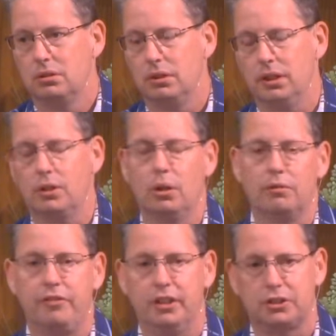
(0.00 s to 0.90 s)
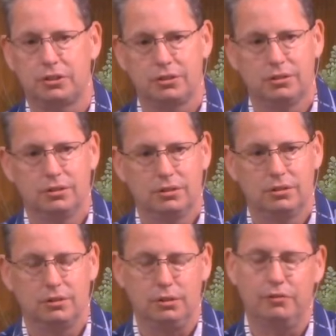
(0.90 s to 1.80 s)
Here, go out and fish.
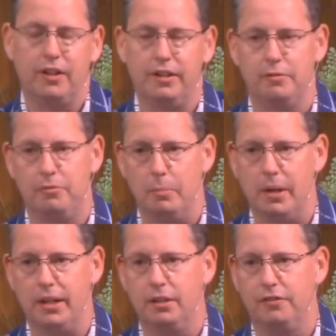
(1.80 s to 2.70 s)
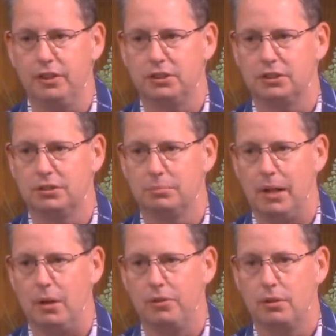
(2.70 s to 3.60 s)
You'll find the money in the fish's
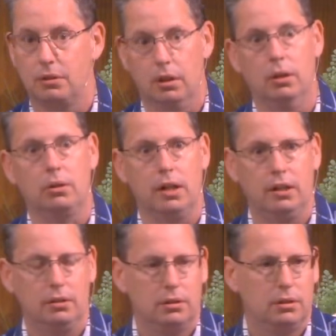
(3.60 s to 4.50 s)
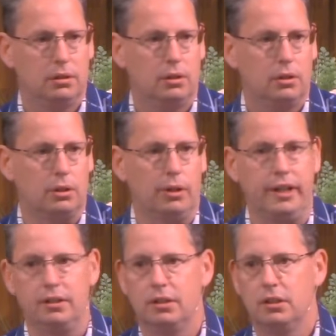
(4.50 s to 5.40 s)
mouth. Oh, okay.
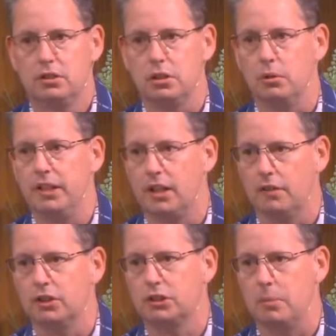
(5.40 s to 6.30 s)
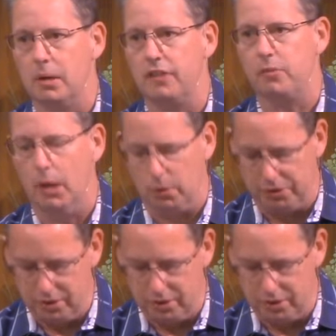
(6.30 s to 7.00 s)
Great. So he covers the money for both.